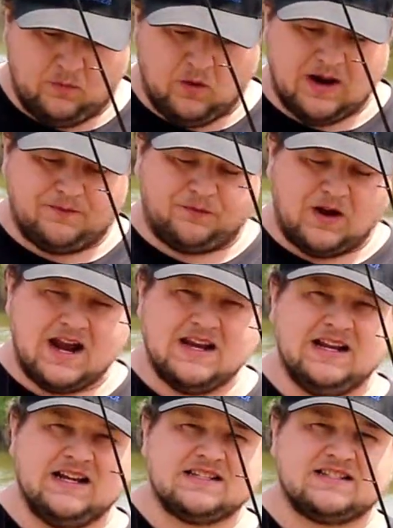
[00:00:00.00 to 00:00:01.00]
and what I'm
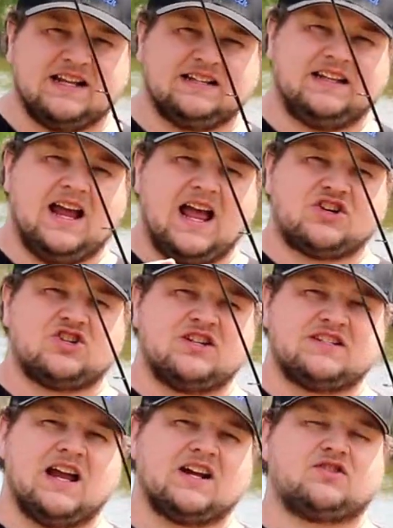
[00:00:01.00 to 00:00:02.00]
finding is that the action
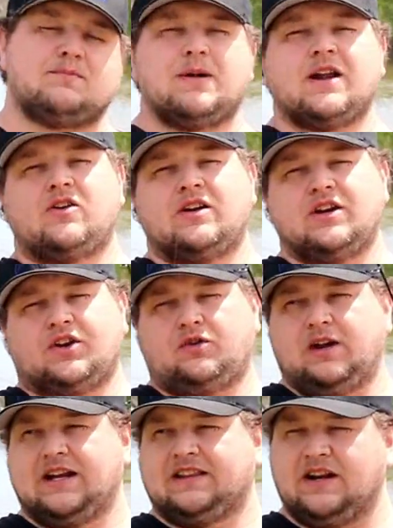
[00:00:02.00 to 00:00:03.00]
is actually better in the
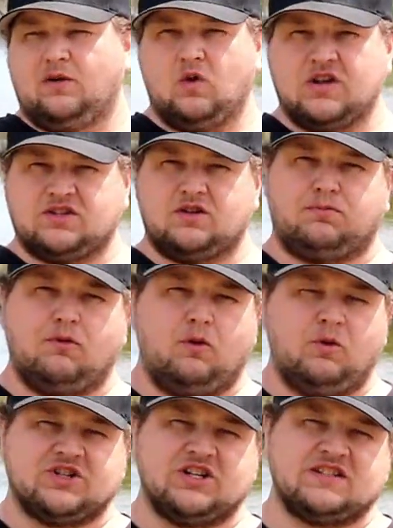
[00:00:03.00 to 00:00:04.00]
creek than it was in the
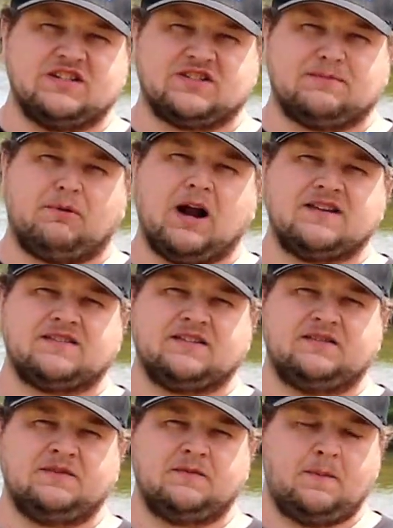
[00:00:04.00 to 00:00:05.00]
pool, which isn't
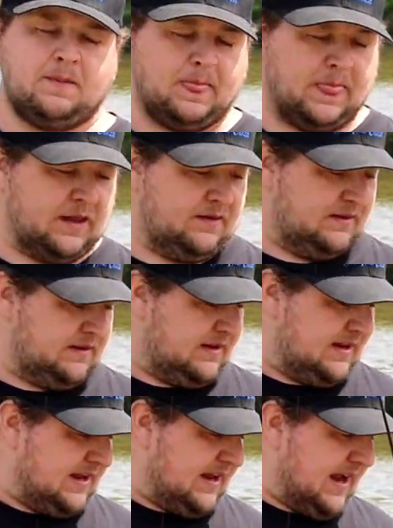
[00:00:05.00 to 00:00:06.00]
surprising.
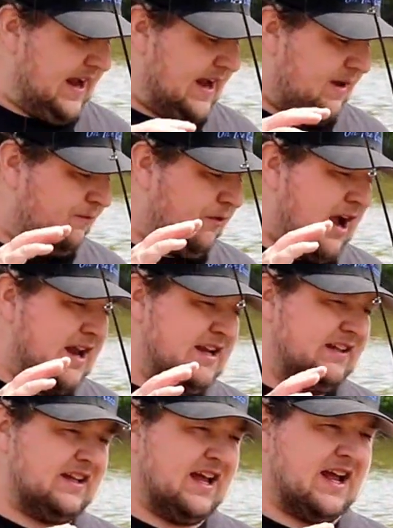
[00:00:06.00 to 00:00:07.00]
And I'm
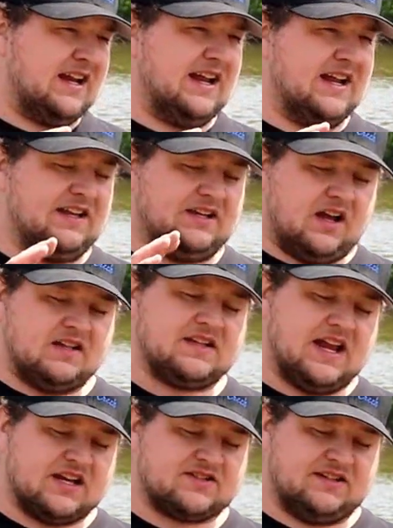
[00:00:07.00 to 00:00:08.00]
finding that it
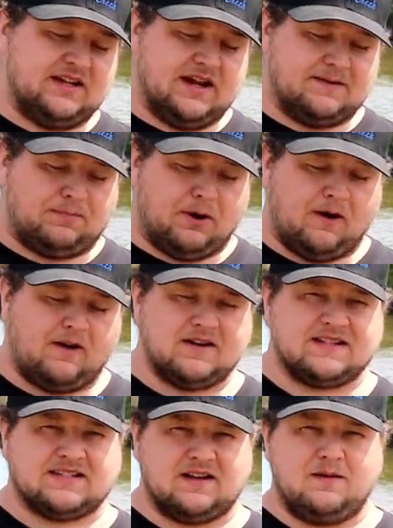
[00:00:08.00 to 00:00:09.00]
does actually
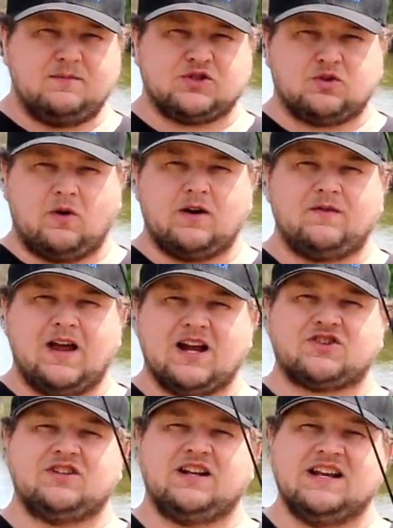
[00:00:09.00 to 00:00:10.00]
impart some sort of
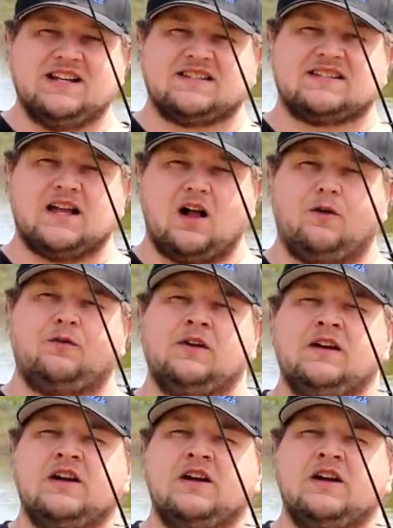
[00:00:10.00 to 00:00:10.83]
action in itself